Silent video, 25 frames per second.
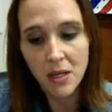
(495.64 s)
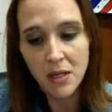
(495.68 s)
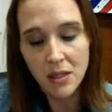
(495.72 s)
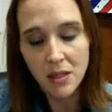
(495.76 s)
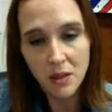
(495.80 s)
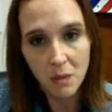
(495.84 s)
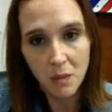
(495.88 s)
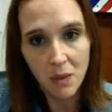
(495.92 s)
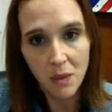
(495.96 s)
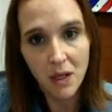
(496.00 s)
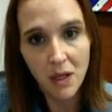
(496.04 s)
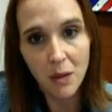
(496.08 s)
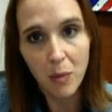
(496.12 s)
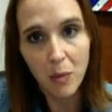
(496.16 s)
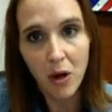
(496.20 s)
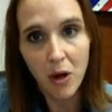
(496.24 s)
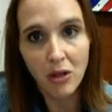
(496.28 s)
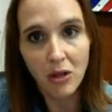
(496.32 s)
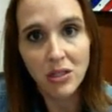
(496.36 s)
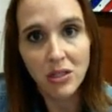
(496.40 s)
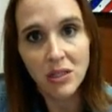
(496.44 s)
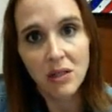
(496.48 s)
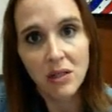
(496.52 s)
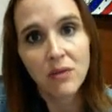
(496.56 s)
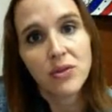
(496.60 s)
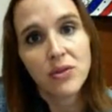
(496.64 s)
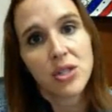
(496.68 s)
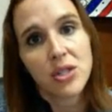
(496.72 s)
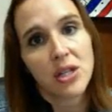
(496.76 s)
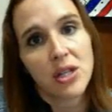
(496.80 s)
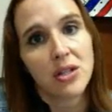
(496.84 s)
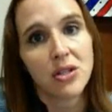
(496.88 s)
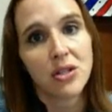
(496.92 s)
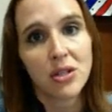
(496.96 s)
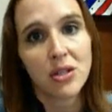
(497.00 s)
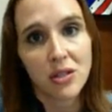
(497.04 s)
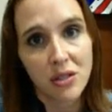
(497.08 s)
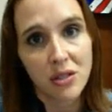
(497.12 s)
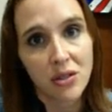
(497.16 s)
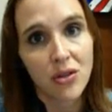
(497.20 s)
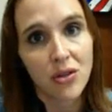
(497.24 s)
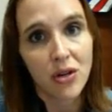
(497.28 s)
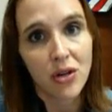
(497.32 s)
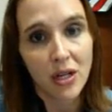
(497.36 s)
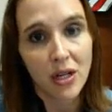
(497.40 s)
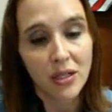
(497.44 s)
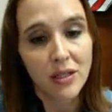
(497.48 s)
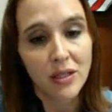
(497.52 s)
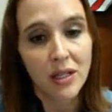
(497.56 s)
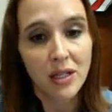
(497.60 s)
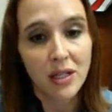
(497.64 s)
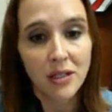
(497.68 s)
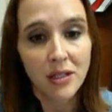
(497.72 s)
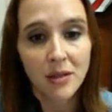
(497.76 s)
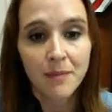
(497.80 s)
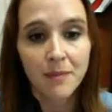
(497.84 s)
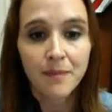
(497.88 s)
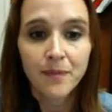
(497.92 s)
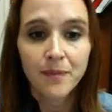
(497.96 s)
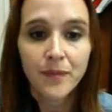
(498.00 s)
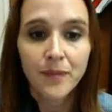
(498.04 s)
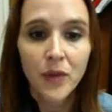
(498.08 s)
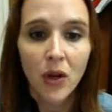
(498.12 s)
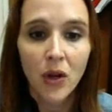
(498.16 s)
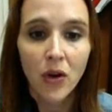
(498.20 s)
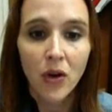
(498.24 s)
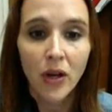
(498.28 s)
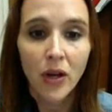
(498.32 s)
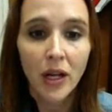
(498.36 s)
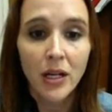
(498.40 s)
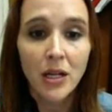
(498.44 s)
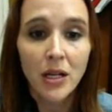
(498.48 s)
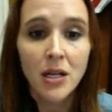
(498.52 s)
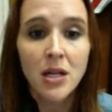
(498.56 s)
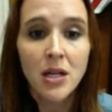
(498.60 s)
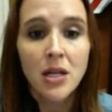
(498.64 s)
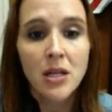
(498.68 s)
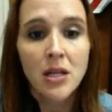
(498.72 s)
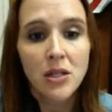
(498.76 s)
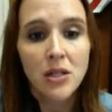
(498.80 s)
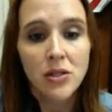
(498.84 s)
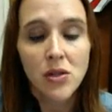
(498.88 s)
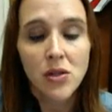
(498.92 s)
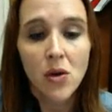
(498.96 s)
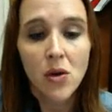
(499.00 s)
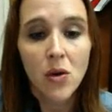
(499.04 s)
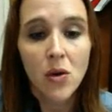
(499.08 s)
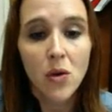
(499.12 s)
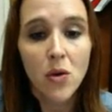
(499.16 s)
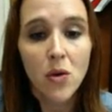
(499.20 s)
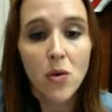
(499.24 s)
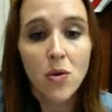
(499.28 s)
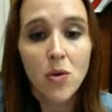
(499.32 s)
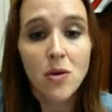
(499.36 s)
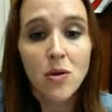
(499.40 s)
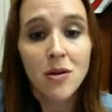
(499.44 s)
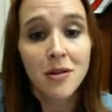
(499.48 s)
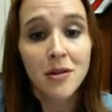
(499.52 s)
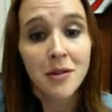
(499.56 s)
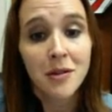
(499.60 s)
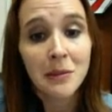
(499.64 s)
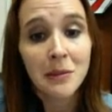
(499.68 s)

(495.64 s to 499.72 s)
to make positive changes in your essays. Okay, so